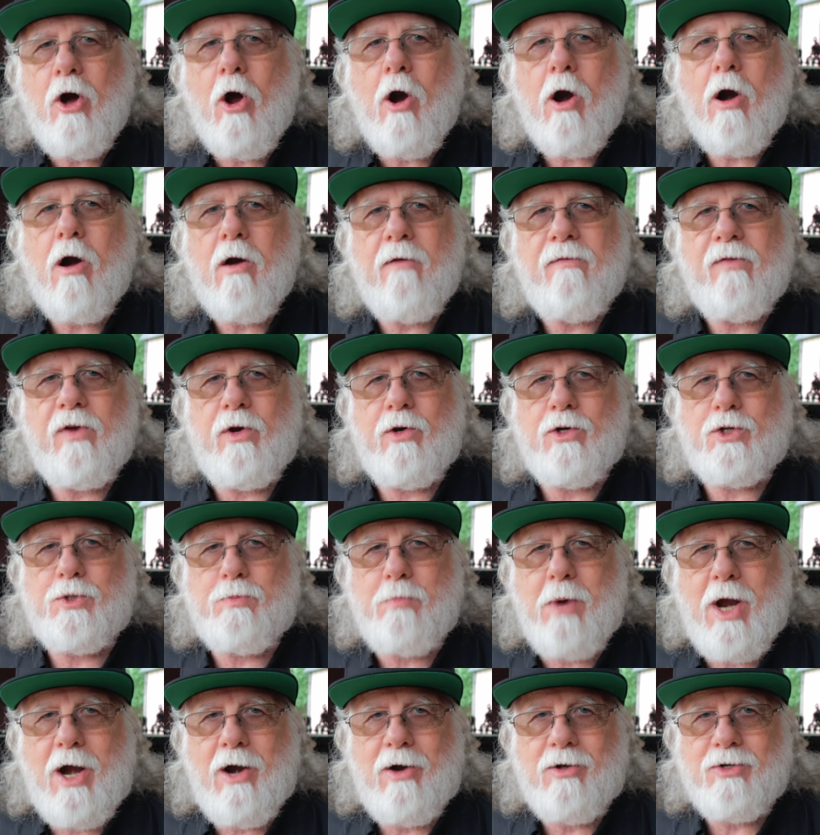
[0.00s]
carve your
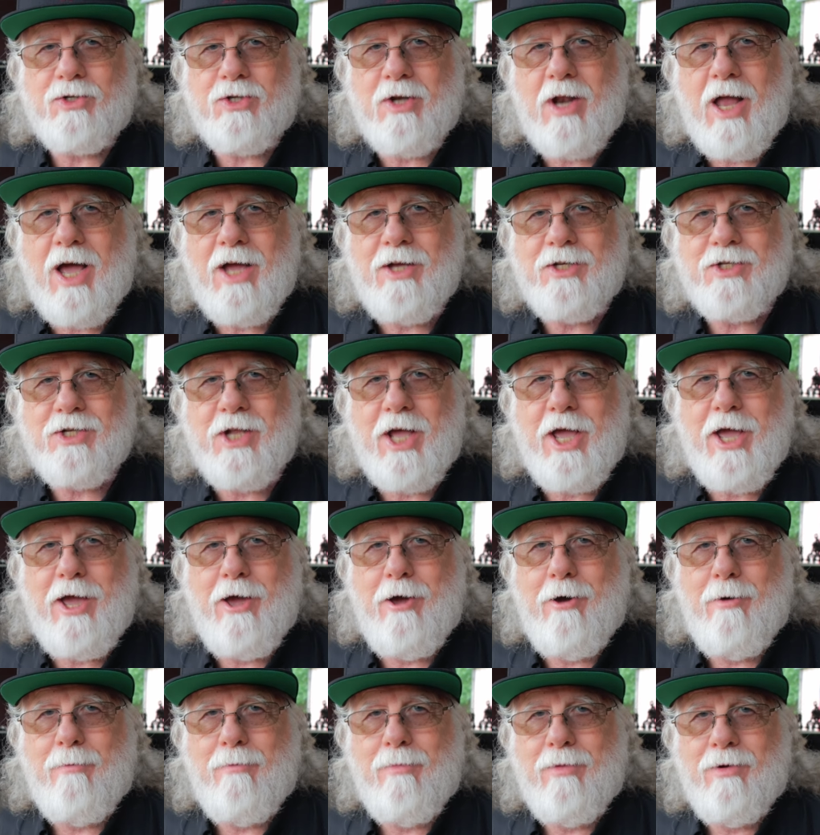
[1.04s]
spiral sliced
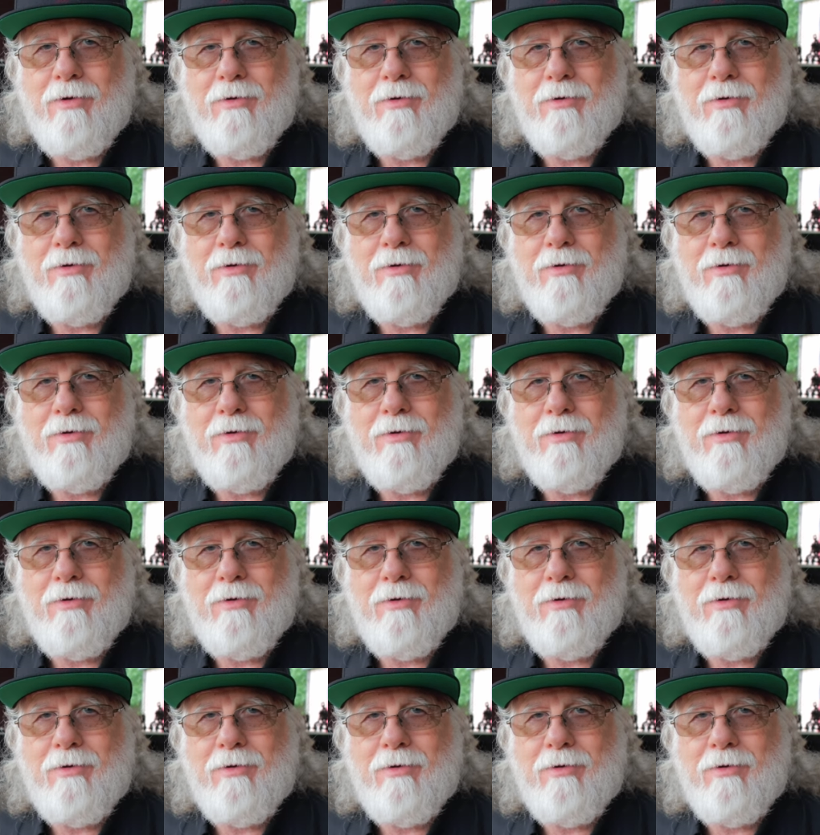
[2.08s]
ham.